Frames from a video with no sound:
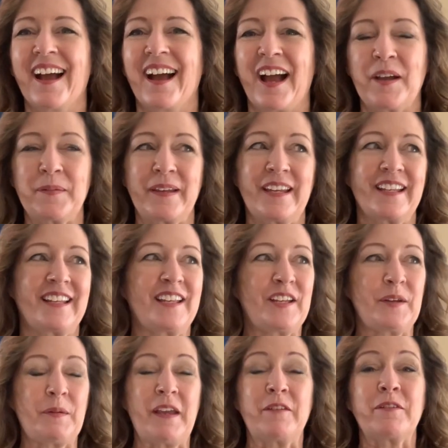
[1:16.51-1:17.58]
I mean,
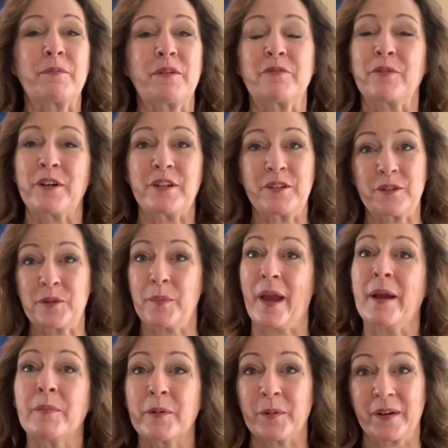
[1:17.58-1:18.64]
even before you do the
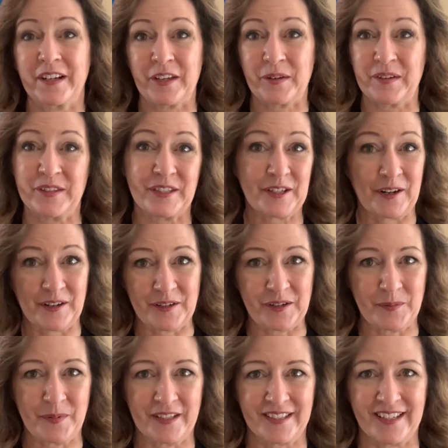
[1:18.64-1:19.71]
paperwork, you can start a new
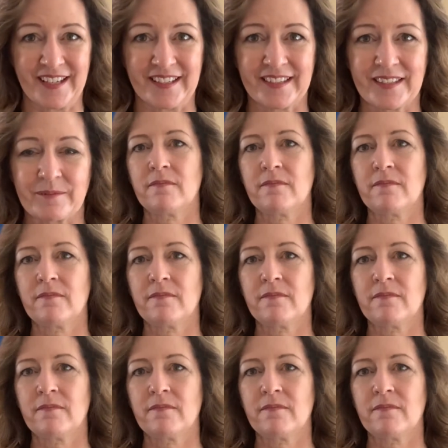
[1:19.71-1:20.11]
business.